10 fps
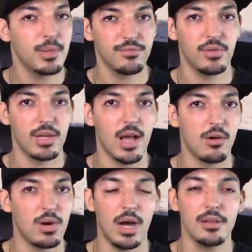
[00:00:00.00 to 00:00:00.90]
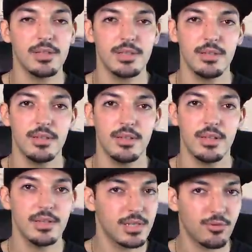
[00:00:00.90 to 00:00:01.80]
but for now Odyssey
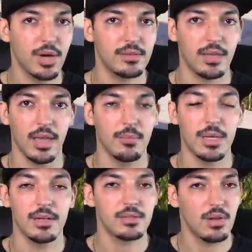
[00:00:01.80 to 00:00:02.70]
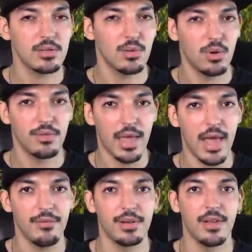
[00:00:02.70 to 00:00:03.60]
is a great game and it's also worth
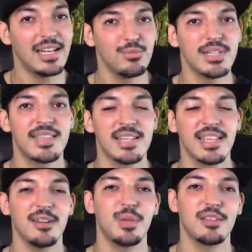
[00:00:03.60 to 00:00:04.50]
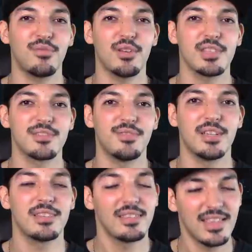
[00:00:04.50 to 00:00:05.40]
having. Anyways, that's gonna be it for this
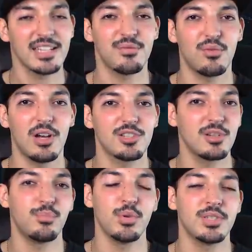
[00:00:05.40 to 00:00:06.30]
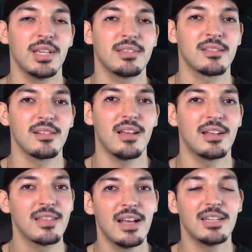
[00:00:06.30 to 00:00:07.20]
vid. Thanks for watching, appreciate it a
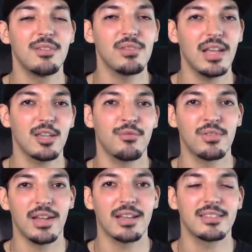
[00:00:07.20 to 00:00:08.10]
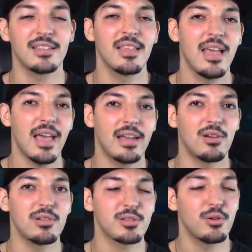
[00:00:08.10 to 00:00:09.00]
lot. Leave a like if you liked it,
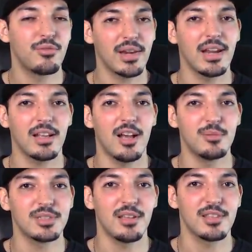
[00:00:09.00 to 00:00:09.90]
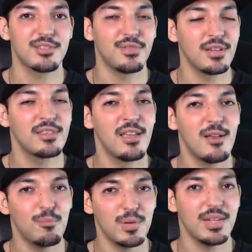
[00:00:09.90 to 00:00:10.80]
and also if you're gonna comment on this vid,
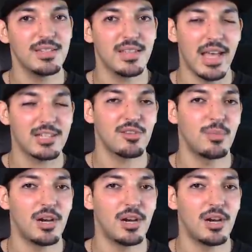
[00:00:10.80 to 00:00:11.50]
please add some